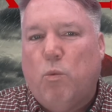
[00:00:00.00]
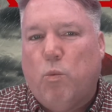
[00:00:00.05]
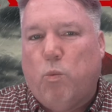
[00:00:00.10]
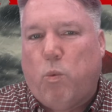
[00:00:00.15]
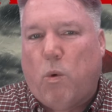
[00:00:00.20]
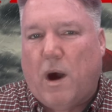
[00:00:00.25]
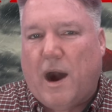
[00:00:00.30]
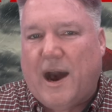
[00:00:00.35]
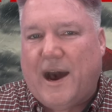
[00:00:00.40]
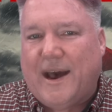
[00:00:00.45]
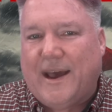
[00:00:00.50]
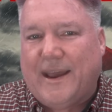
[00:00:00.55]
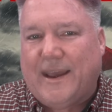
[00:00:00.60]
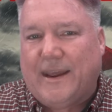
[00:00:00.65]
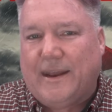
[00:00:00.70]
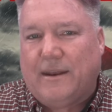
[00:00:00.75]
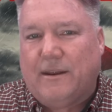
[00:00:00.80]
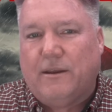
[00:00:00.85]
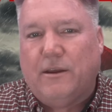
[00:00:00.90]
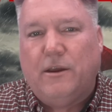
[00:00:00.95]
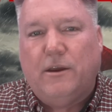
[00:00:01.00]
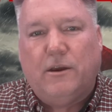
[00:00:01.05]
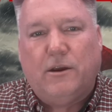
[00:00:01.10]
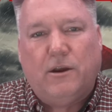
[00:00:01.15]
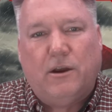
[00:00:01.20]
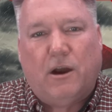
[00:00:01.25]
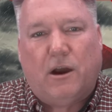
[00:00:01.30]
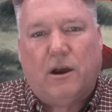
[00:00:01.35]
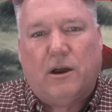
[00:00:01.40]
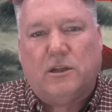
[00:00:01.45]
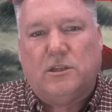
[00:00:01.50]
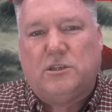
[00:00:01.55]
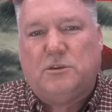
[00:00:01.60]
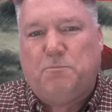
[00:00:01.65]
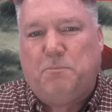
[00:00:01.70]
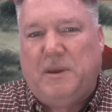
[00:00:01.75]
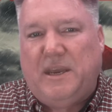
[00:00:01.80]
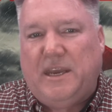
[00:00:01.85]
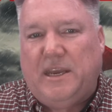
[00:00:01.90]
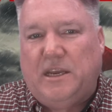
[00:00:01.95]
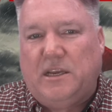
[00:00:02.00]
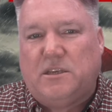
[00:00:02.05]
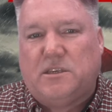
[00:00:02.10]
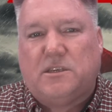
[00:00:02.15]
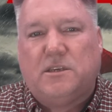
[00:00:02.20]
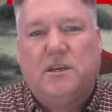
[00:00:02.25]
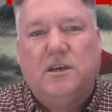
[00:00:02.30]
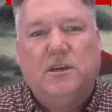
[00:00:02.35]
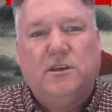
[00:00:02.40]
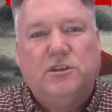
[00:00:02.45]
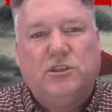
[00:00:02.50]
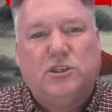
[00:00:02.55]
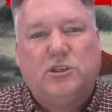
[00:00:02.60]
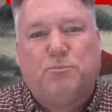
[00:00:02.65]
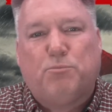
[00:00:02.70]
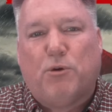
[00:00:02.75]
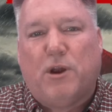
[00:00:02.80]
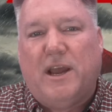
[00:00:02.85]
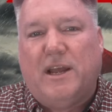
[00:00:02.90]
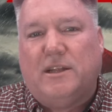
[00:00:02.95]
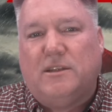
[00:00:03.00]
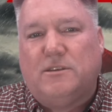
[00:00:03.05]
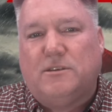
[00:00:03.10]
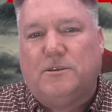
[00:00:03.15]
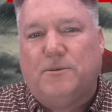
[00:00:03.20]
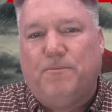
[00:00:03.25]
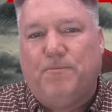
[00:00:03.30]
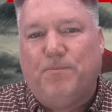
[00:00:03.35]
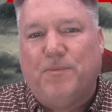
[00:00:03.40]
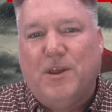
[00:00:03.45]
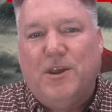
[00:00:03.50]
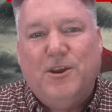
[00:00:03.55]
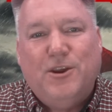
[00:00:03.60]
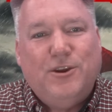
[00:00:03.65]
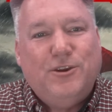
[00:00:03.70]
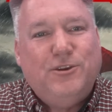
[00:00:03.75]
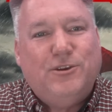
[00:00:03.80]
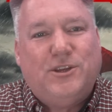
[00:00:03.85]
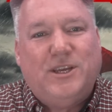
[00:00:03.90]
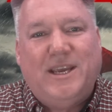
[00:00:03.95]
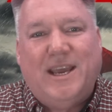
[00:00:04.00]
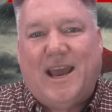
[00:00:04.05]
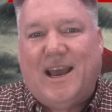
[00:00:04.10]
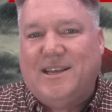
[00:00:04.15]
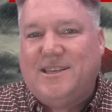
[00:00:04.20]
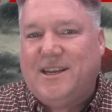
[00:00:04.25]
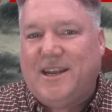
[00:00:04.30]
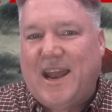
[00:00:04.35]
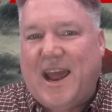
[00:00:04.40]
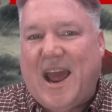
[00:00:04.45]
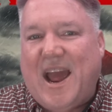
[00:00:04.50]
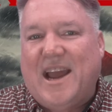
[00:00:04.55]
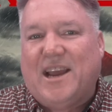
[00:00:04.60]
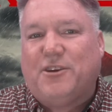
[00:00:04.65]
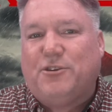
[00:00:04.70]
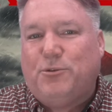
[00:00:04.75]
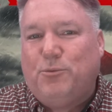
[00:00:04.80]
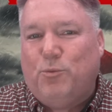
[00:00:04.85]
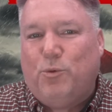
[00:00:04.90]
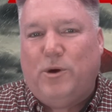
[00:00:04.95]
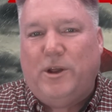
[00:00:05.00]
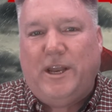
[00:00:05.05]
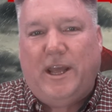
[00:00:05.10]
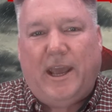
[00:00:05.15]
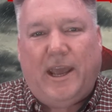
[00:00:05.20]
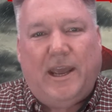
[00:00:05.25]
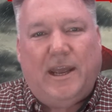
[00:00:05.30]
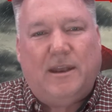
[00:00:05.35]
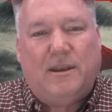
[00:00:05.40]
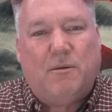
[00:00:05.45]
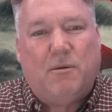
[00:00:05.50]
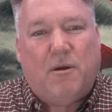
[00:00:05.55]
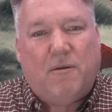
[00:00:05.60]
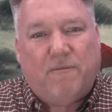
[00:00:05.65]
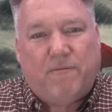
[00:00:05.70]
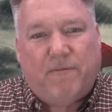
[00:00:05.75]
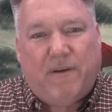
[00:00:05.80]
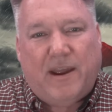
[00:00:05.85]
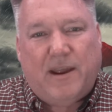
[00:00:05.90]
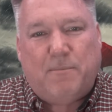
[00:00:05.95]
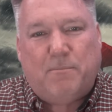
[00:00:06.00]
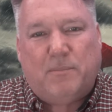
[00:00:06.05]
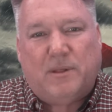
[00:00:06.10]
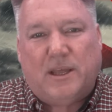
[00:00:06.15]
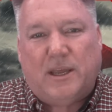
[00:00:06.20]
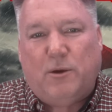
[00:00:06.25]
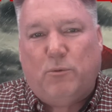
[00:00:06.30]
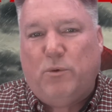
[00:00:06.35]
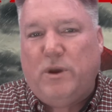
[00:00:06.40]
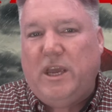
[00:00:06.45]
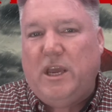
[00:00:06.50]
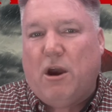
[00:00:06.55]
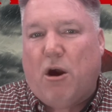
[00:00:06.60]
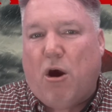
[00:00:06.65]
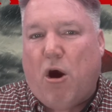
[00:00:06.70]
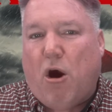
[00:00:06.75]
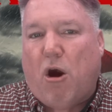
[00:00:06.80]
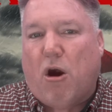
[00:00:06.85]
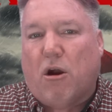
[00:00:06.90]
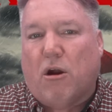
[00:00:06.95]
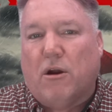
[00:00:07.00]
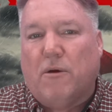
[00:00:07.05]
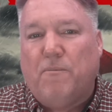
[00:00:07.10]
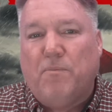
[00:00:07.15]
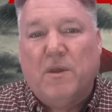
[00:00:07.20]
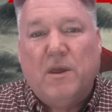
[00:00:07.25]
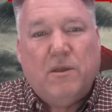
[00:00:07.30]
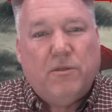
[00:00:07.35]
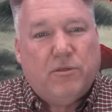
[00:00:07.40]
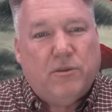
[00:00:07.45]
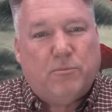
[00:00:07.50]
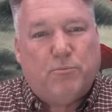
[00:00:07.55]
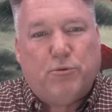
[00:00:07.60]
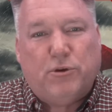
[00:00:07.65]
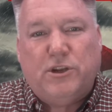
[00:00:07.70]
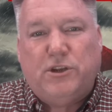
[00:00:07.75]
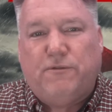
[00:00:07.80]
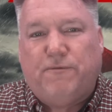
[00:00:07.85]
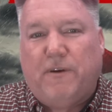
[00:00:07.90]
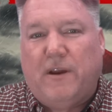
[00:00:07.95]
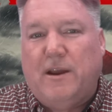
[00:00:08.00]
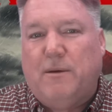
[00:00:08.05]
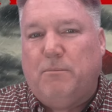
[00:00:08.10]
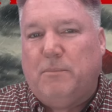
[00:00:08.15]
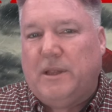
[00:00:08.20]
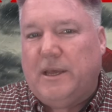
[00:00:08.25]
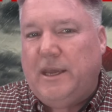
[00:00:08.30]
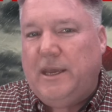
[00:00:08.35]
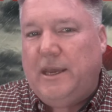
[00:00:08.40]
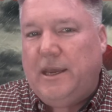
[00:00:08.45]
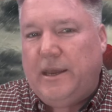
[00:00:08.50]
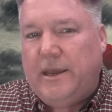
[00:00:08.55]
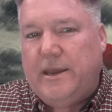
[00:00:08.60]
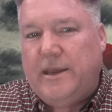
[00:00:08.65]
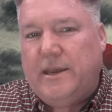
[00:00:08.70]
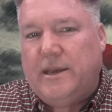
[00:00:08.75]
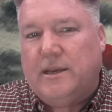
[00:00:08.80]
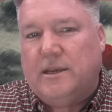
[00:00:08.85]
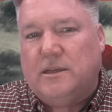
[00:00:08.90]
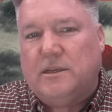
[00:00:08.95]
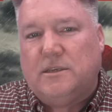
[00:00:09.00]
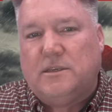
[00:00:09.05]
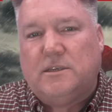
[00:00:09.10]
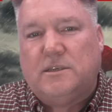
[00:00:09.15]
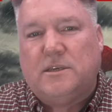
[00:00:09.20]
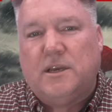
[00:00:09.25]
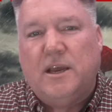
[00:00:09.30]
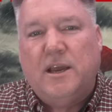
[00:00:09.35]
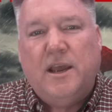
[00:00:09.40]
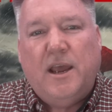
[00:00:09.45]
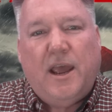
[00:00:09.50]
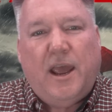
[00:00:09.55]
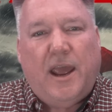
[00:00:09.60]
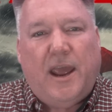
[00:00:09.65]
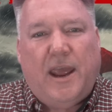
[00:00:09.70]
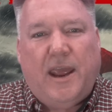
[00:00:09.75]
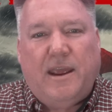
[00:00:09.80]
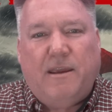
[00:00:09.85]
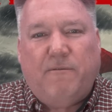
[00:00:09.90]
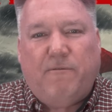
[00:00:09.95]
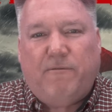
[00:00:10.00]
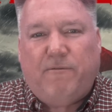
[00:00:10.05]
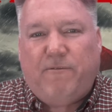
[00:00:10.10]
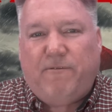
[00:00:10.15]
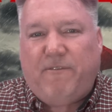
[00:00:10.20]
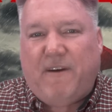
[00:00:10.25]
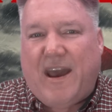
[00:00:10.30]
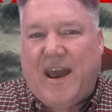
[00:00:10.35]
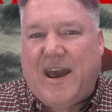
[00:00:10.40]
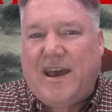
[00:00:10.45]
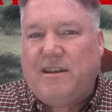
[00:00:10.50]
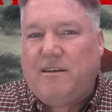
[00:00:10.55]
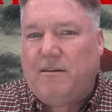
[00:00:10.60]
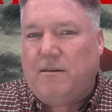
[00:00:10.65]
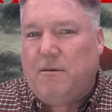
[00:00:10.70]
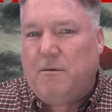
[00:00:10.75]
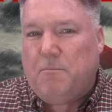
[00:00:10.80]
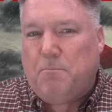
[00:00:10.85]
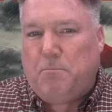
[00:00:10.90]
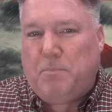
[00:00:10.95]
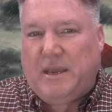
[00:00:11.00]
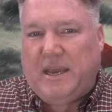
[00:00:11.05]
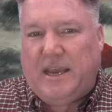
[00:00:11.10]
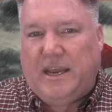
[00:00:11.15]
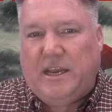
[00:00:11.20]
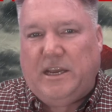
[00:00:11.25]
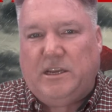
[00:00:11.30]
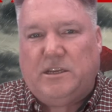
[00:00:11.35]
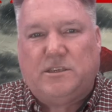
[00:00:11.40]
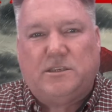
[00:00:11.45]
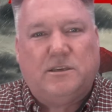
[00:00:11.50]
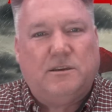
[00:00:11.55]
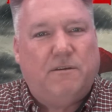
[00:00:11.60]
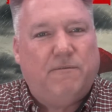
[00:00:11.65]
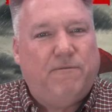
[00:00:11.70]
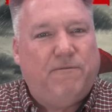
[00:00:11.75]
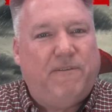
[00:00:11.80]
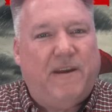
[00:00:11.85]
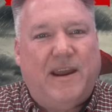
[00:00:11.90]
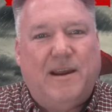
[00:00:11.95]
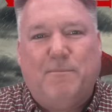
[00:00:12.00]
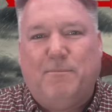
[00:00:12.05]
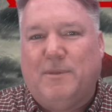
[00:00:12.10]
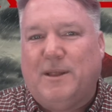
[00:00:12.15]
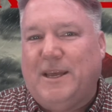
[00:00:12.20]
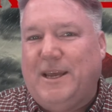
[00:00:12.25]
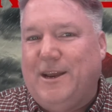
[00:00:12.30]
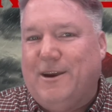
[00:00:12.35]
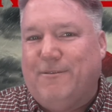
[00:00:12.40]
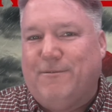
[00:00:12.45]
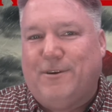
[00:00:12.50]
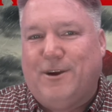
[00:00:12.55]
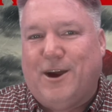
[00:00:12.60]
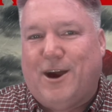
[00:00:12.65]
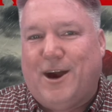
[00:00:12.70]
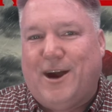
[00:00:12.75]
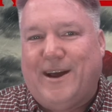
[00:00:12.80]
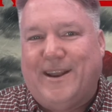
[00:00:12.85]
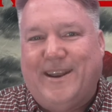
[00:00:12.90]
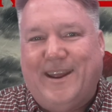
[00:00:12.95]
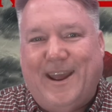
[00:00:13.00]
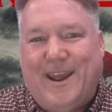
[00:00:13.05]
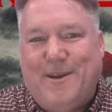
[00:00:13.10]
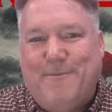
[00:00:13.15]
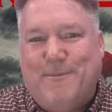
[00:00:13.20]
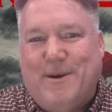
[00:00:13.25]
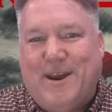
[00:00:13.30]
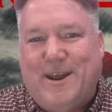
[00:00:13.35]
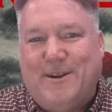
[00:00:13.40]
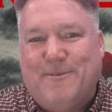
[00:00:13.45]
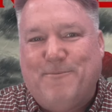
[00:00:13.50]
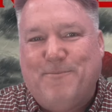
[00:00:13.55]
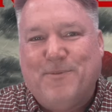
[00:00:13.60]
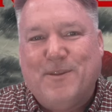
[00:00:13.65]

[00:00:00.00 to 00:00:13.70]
wide God's peace spreads. You see, as an Acts 1:8 family, we are, the Bridge family is, a fat peace family of God. Amen.